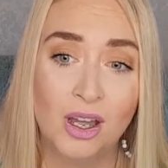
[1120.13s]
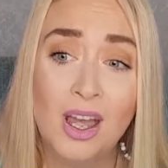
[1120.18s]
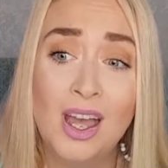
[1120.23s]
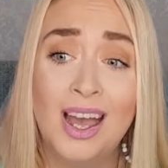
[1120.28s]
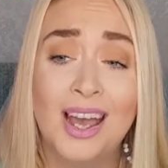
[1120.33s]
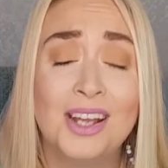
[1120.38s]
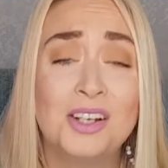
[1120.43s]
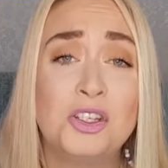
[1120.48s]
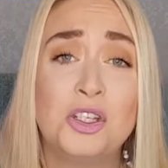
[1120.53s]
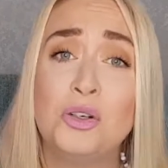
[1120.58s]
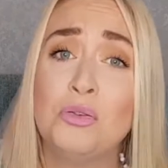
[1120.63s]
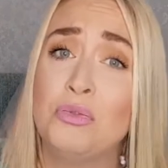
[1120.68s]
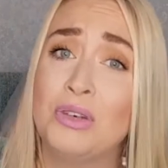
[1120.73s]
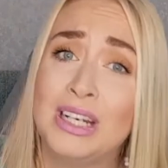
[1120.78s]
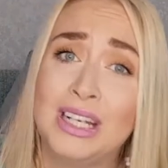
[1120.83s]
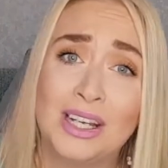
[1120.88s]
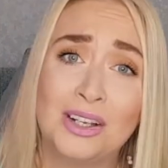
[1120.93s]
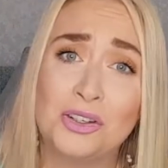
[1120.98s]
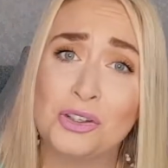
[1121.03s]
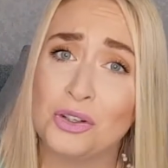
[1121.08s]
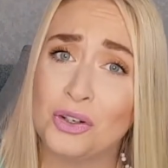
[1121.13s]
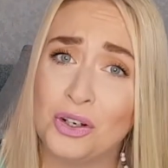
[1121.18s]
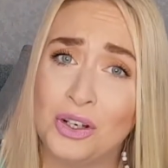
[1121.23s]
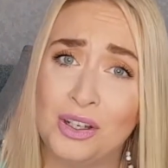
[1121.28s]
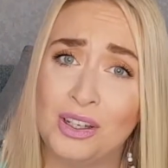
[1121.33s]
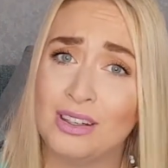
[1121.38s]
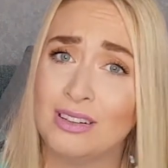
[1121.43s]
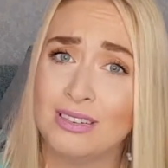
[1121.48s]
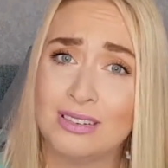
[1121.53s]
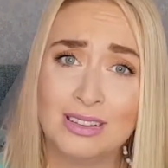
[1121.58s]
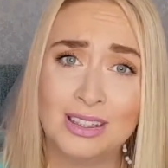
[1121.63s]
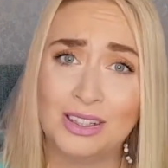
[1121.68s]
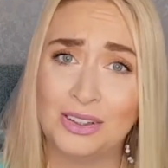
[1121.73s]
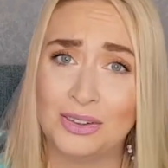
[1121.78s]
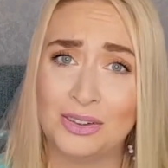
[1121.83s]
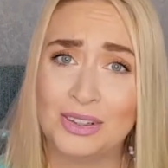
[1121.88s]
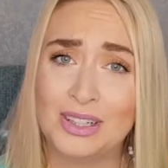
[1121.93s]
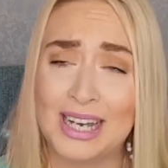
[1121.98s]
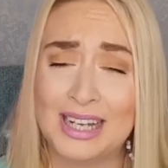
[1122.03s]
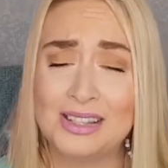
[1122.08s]
I do really enjoy, you know,
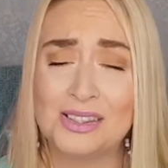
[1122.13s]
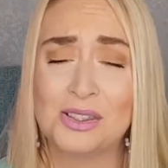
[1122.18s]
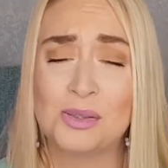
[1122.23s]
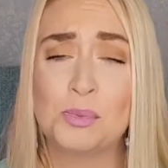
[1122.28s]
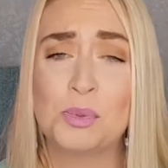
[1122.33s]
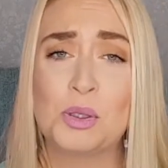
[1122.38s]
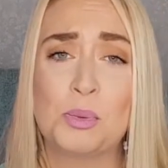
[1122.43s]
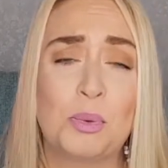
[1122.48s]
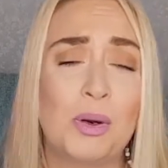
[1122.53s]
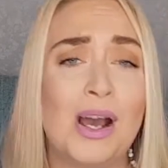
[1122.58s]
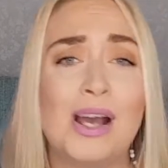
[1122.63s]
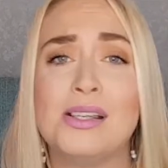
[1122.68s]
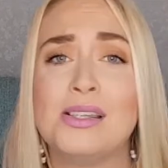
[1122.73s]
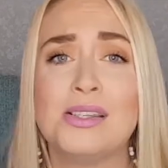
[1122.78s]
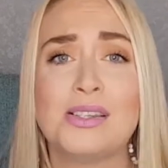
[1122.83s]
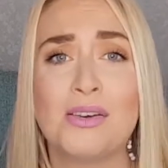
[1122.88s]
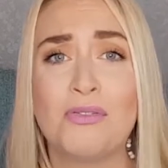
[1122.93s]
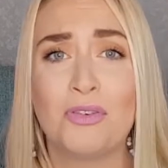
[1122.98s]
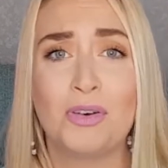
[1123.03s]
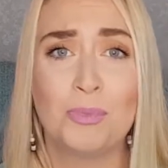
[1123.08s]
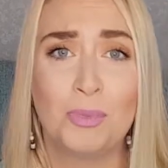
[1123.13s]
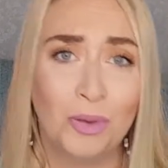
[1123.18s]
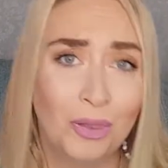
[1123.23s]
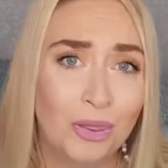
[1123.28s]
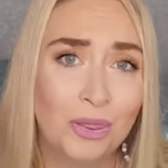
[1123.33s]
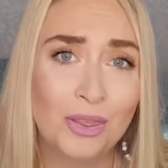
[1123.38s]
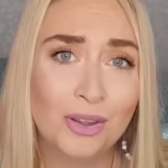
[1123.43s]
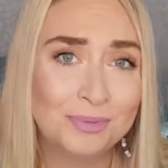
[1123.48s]
getting some surprises every month.